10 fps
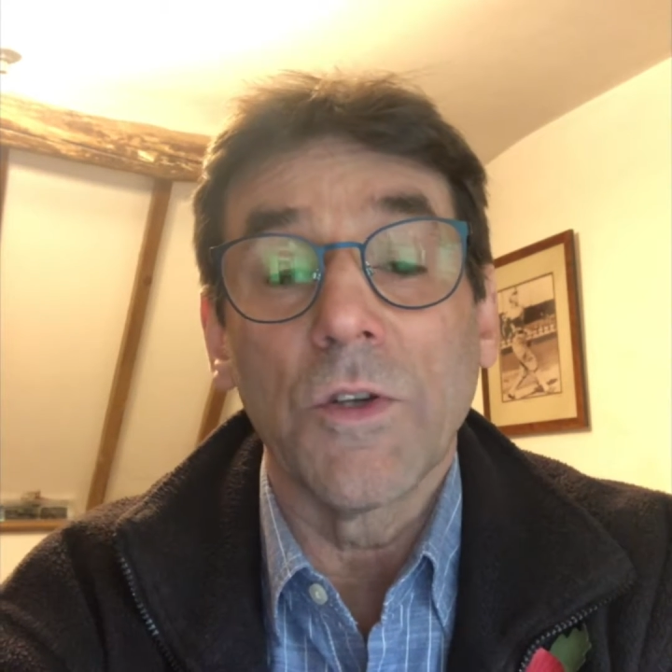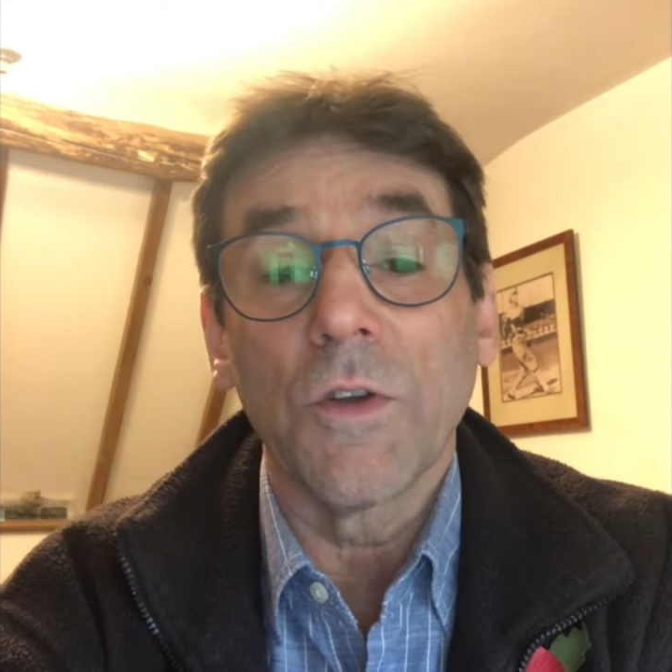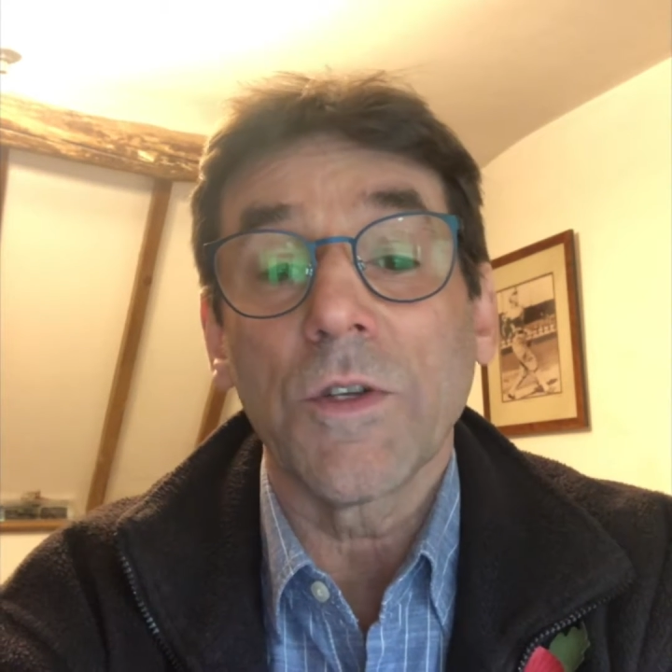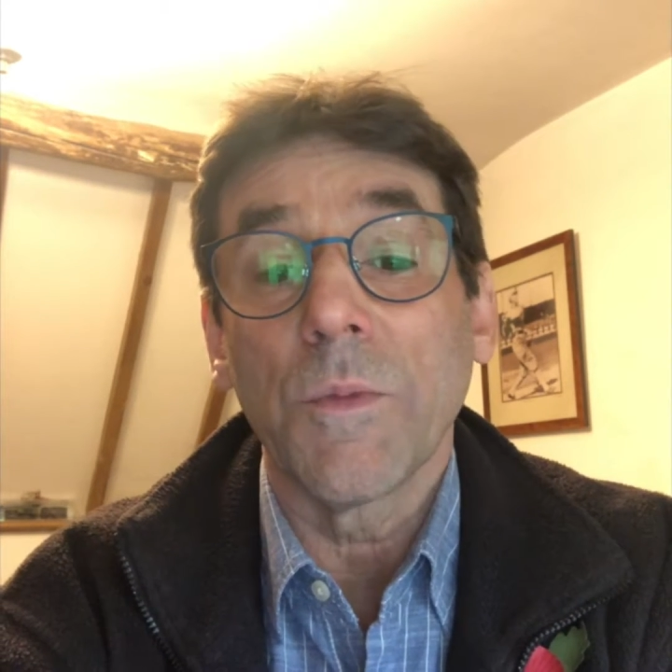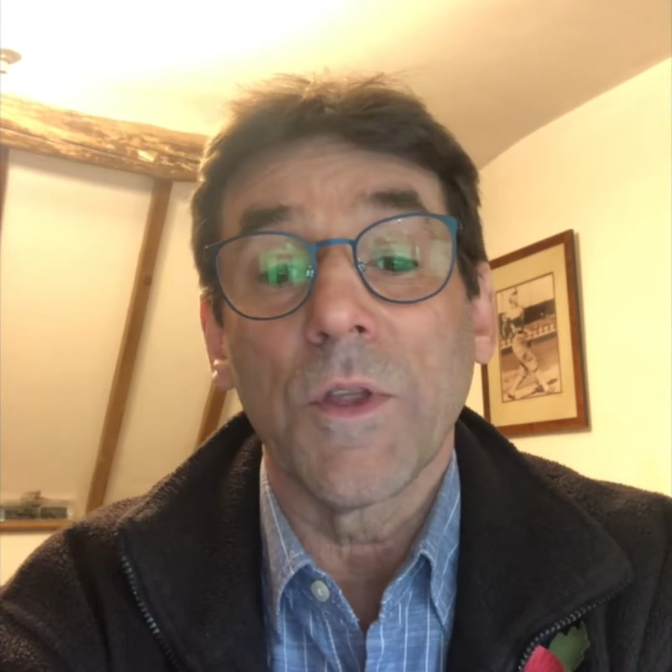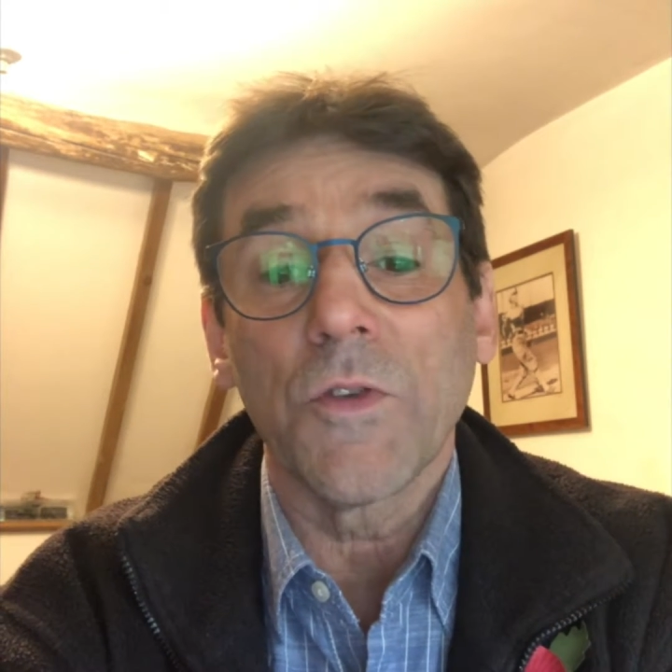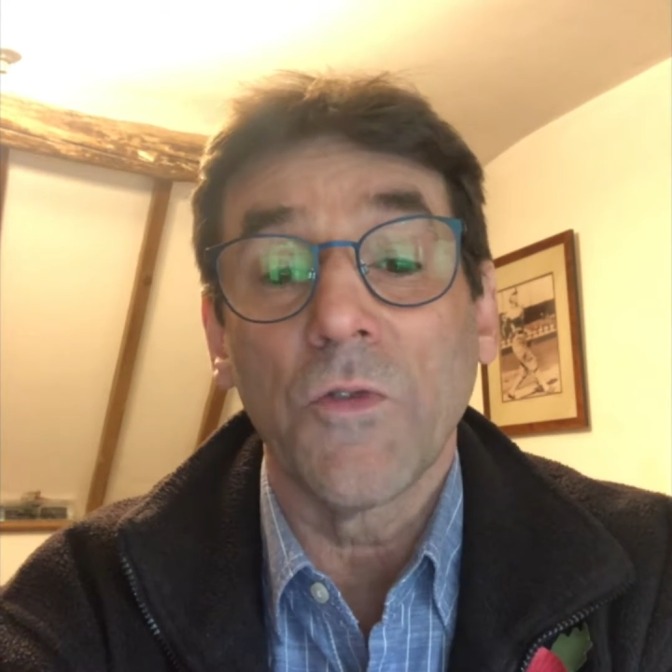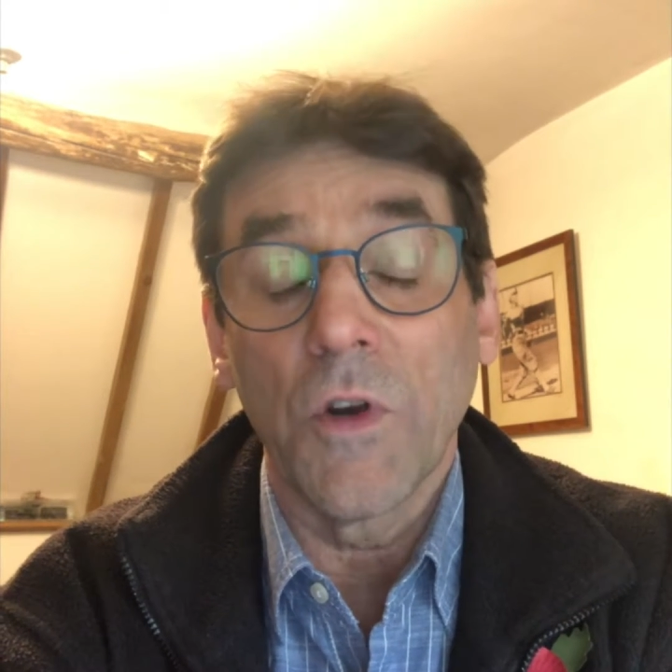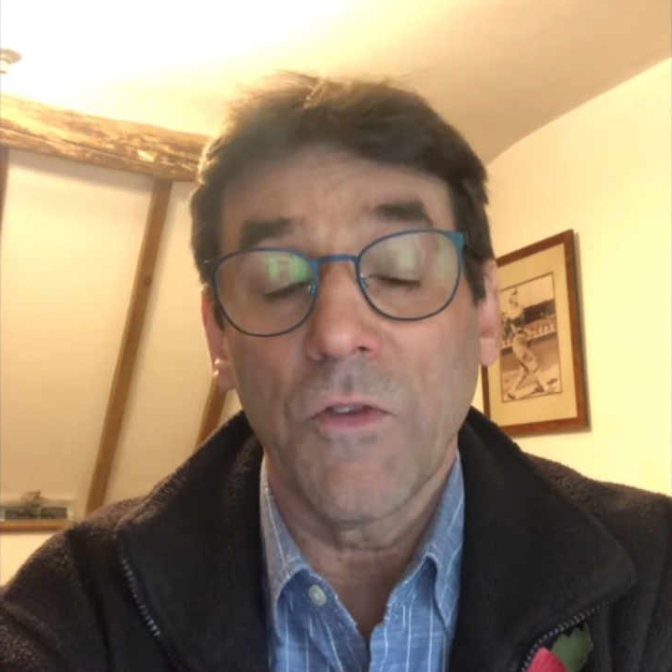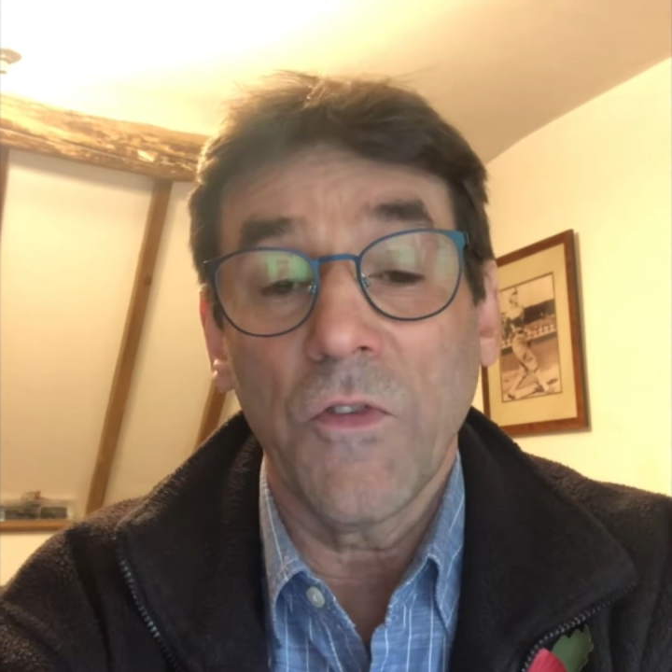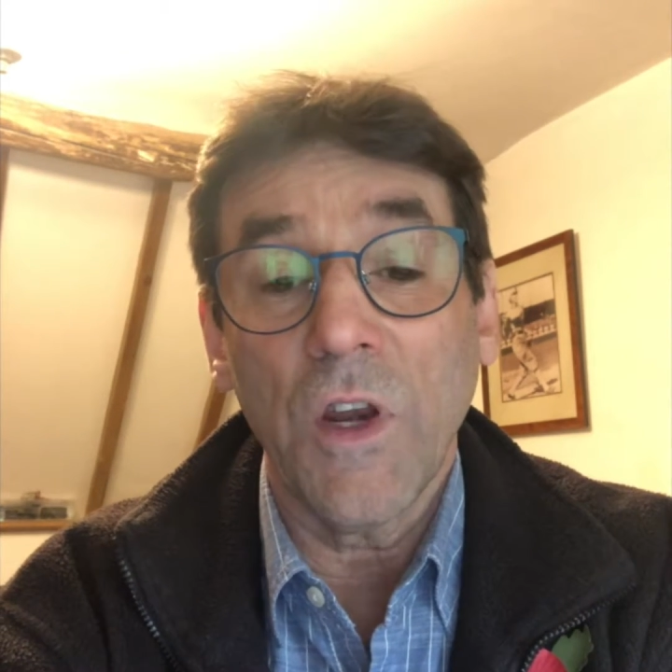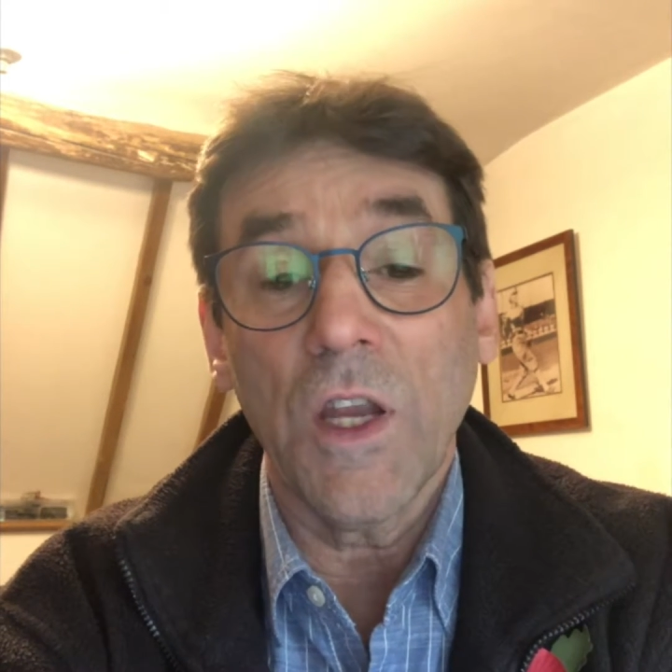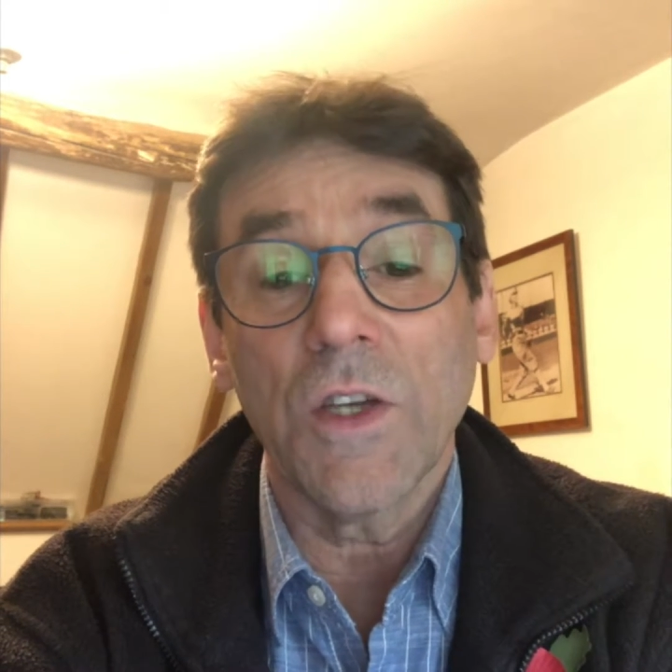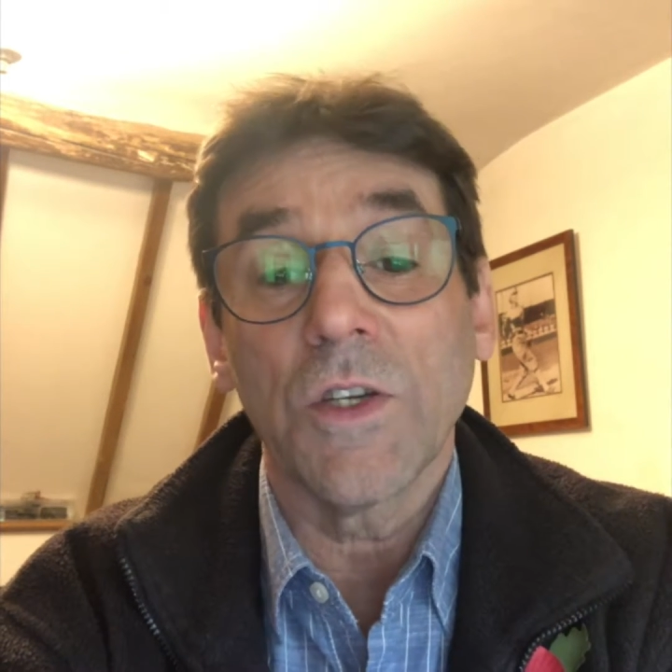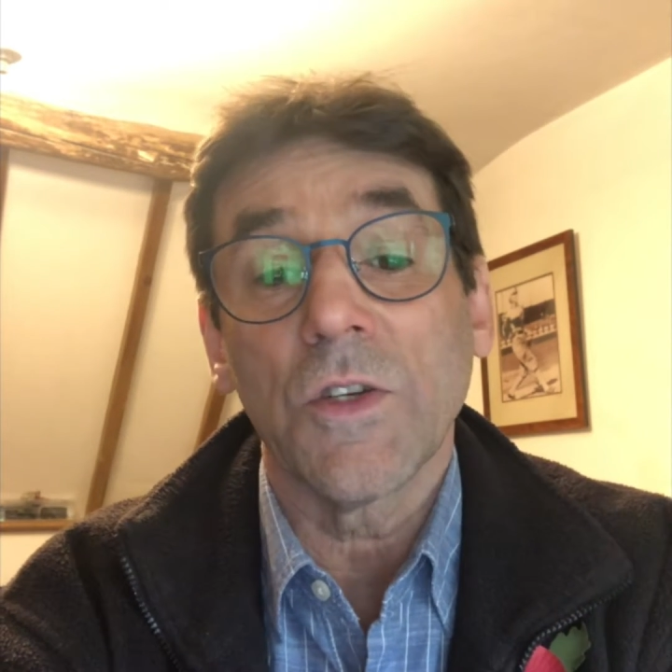not something that's fully finished,